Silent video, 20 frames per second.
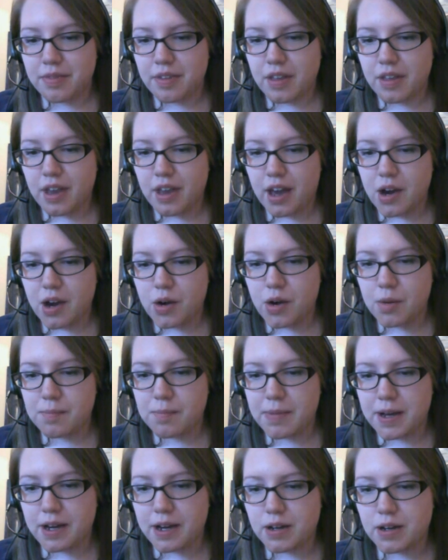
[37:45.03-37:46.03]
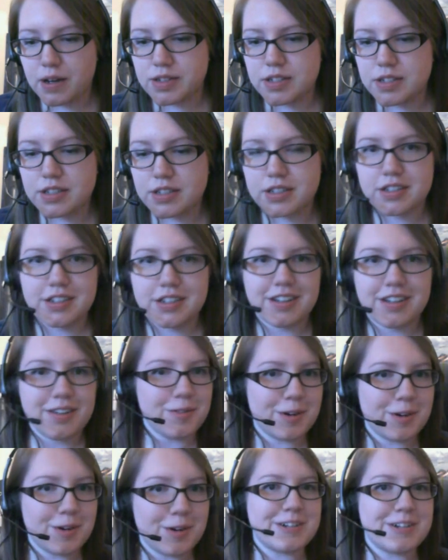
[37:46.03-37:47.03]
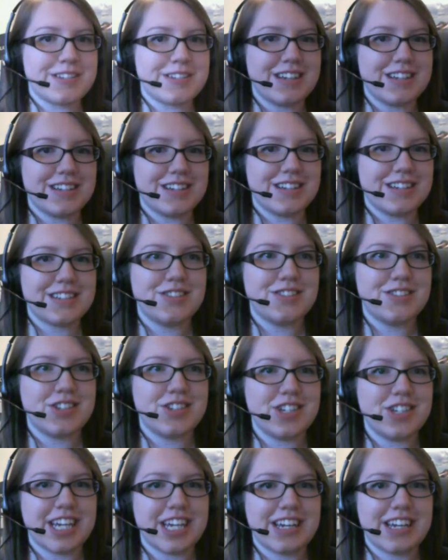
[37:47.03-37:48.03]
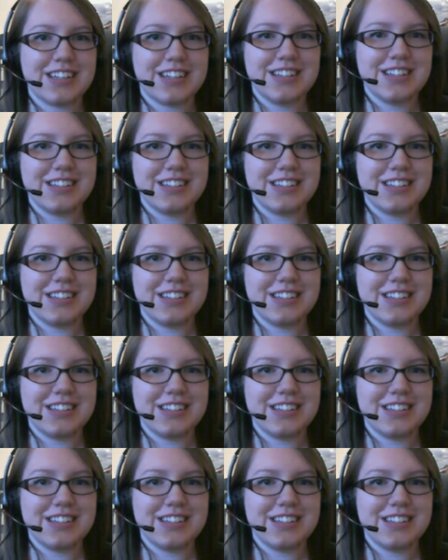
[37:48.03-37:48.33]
how about what percent, Jenny?